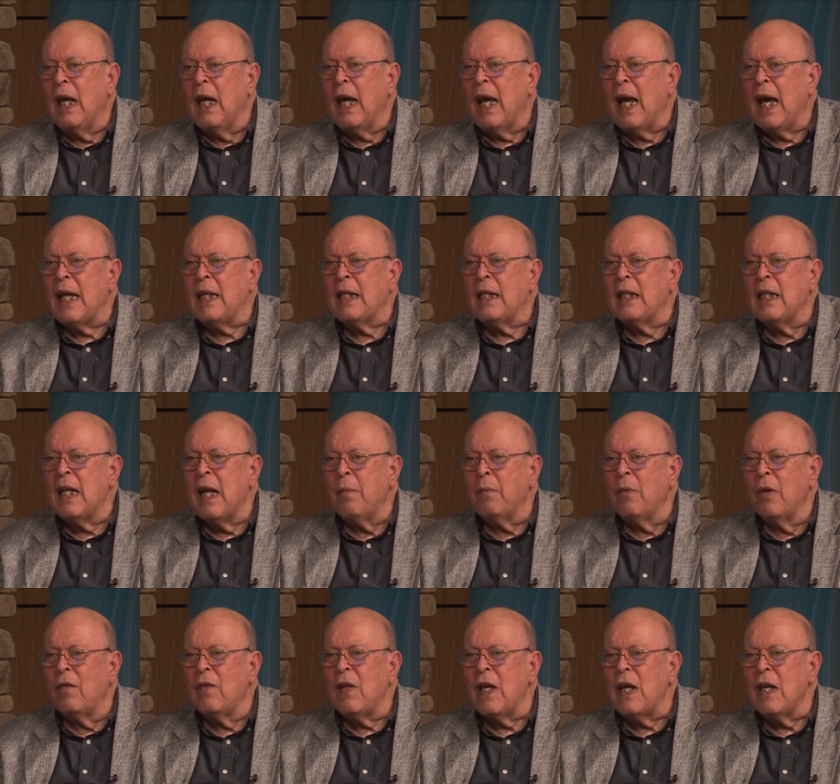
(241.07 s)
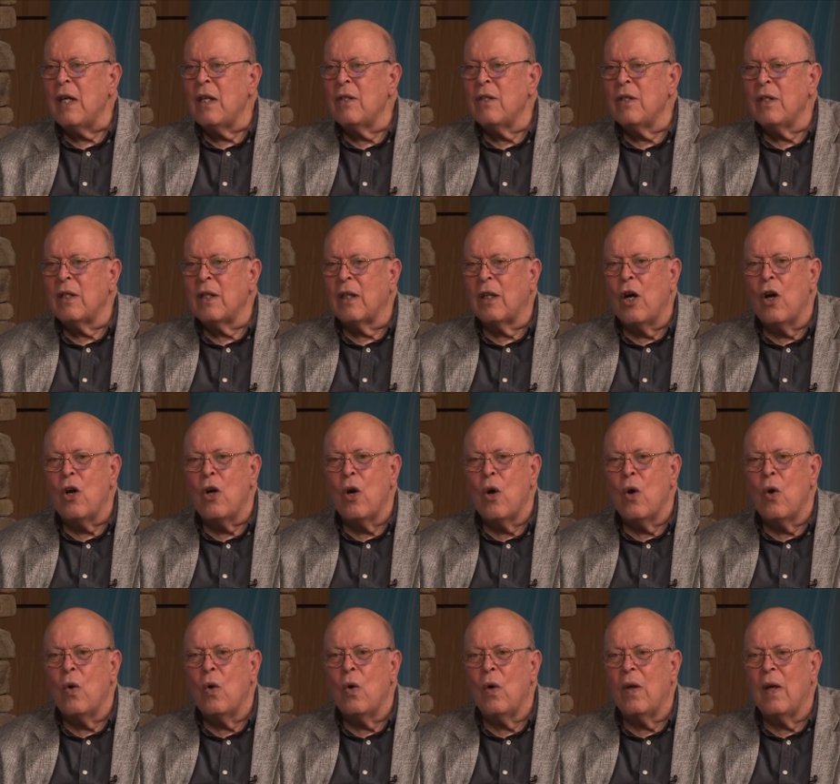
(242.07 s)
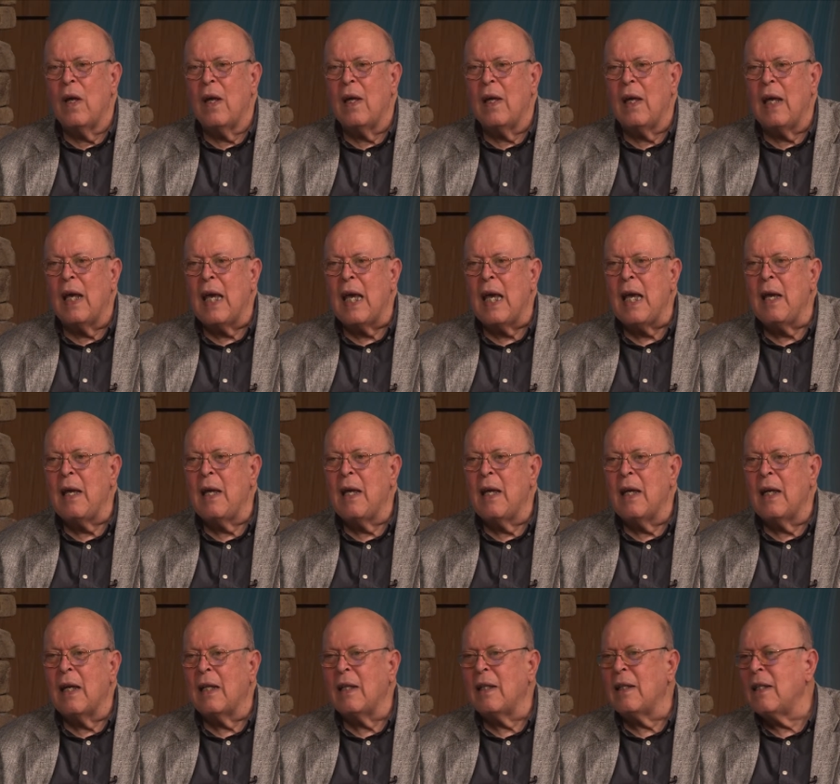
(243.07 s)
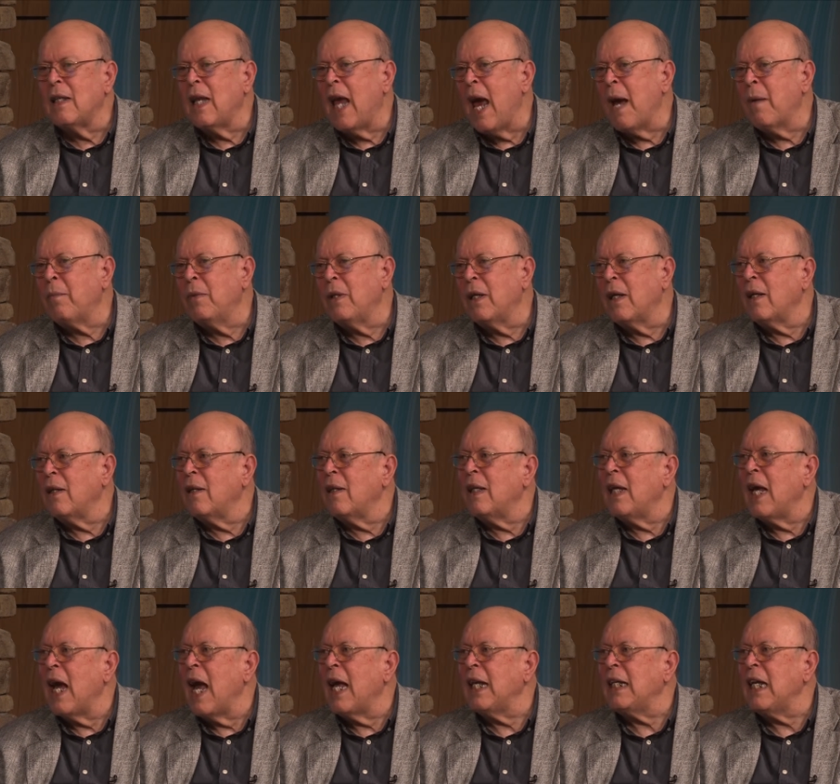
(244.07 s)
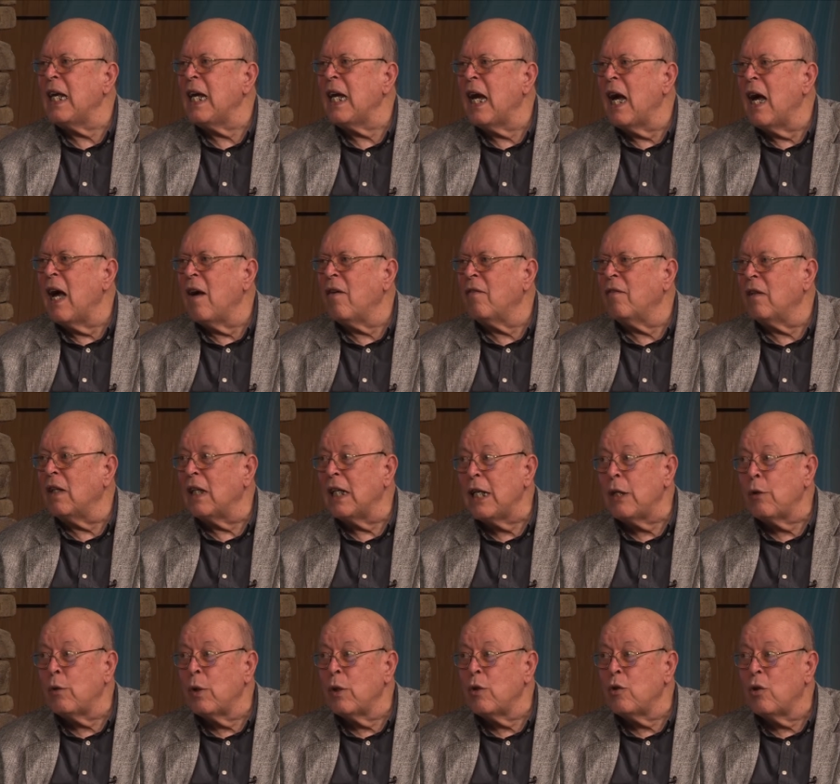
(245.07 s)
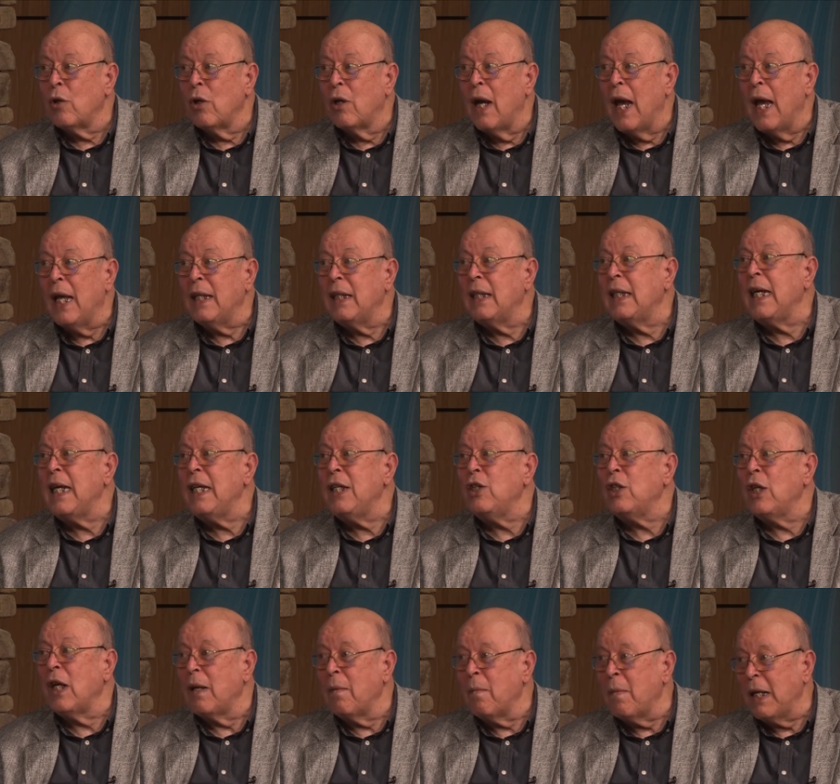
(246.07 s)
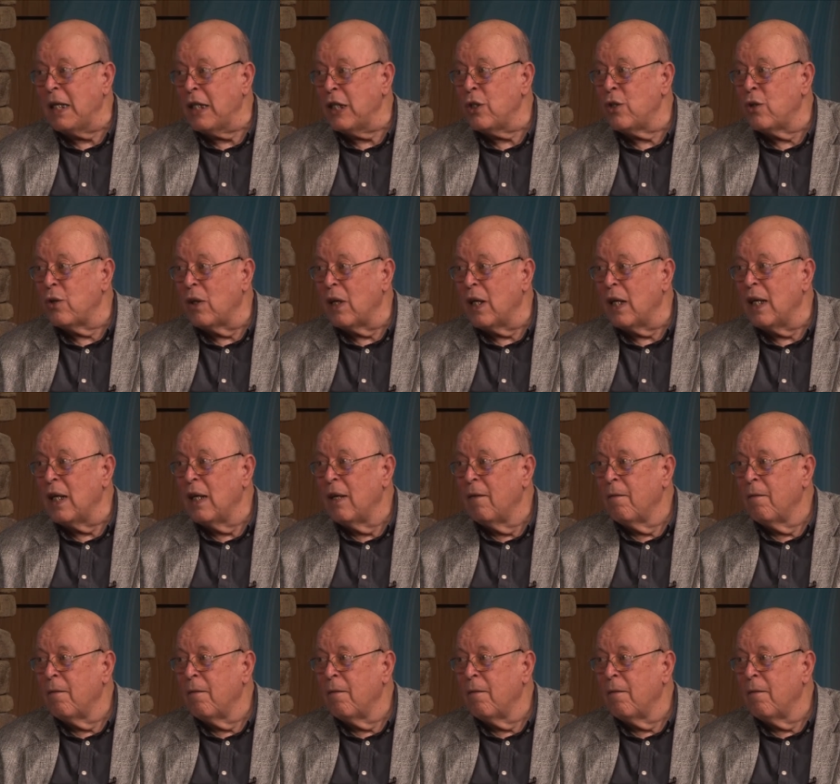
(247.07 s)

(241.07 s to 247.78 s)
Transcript: And a number of years ago, he uh, tabbed the idea of literature and teaching ministry.